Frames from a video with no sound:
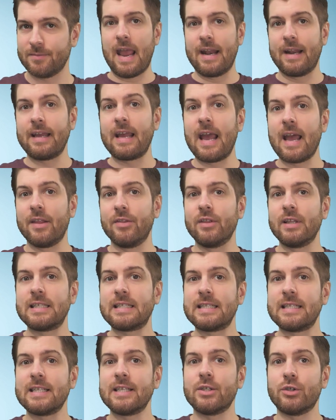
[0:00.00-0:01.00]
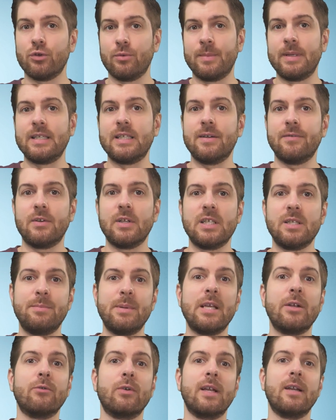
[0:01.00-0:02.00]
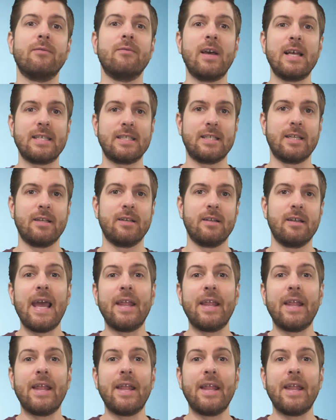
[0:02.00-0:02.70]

And again, this is assuming dividends being reinvested.